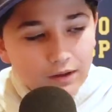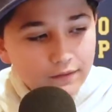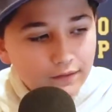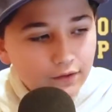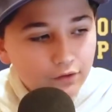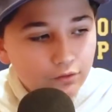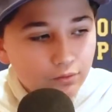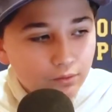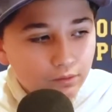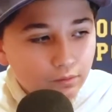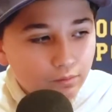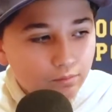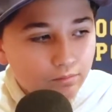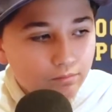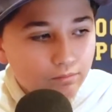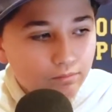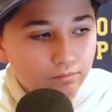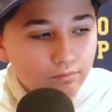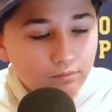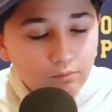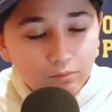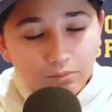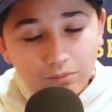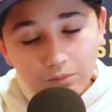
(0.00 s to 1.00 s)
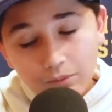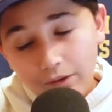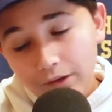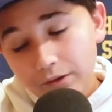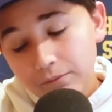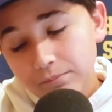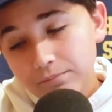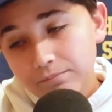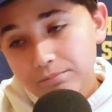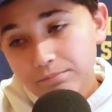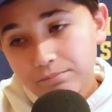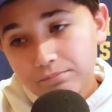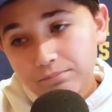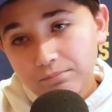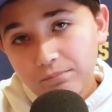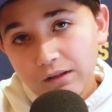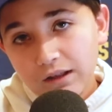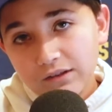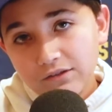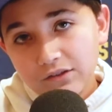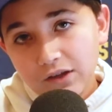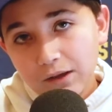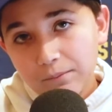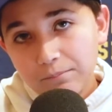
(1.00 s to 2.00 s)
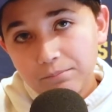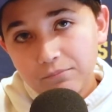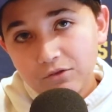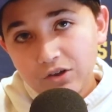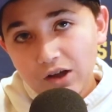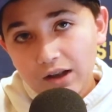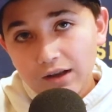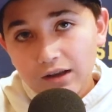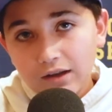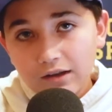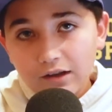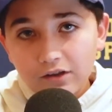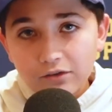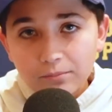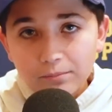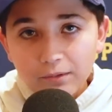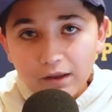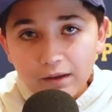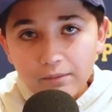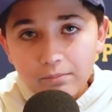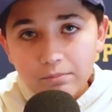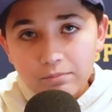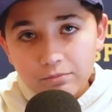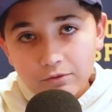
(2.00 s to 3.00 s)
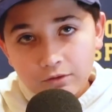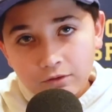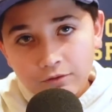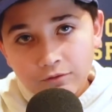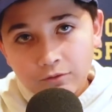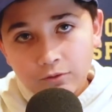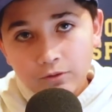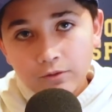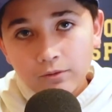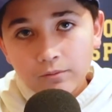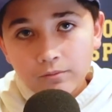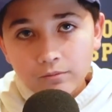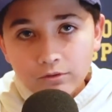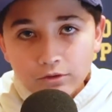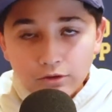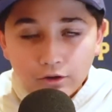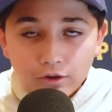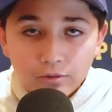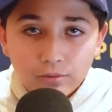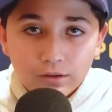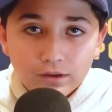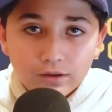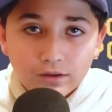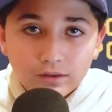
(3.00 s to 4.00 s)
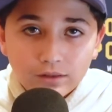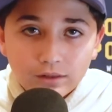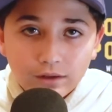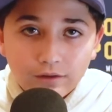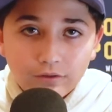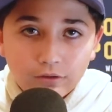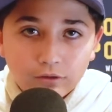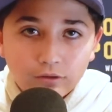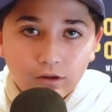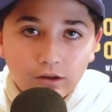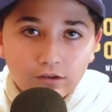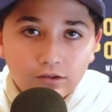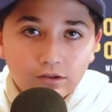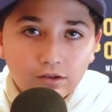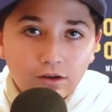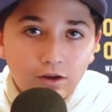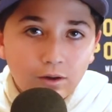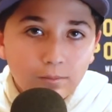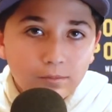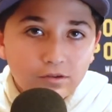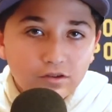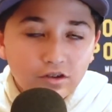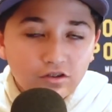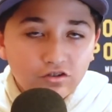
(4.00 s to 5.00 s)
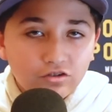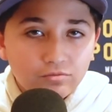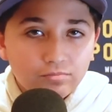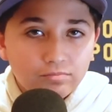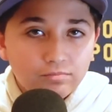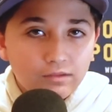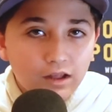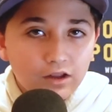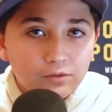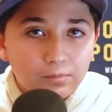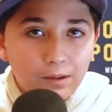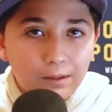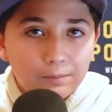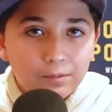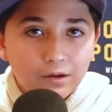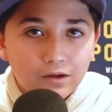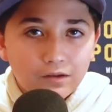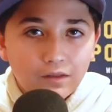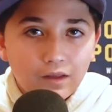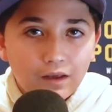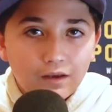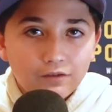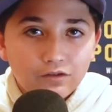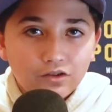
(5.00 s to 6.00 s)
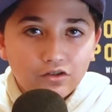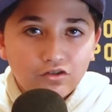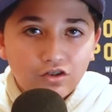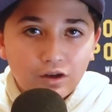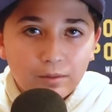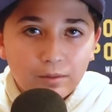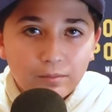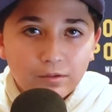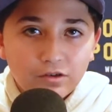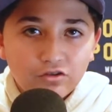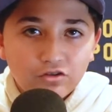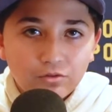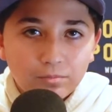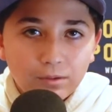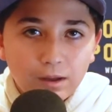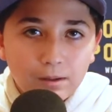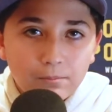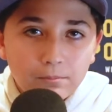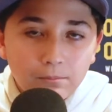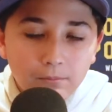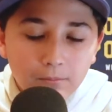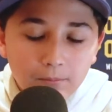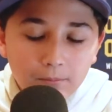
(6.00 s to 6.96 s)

in this one, where, let's say, Chad Henne doesn't play, 34-31. Leave your thoughts in the comment section. That's my pick in the AFC Championship game.